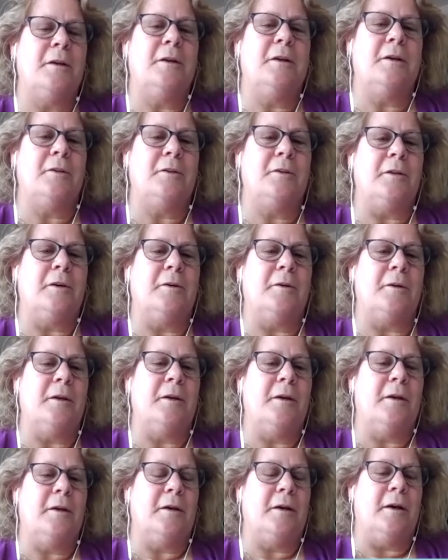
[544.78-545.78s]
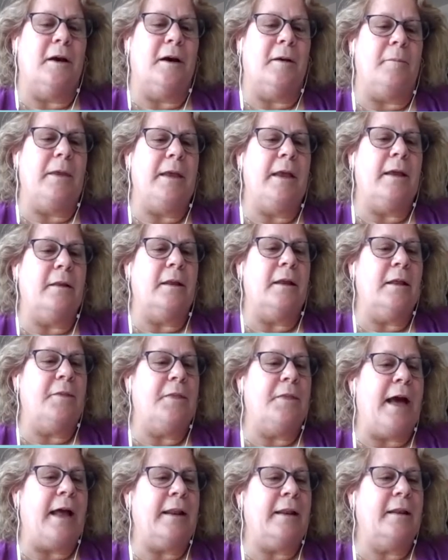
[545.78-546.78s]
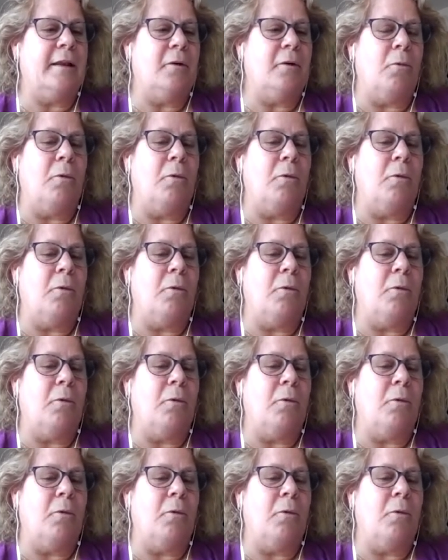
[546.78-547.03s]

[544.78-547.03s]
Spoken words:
So that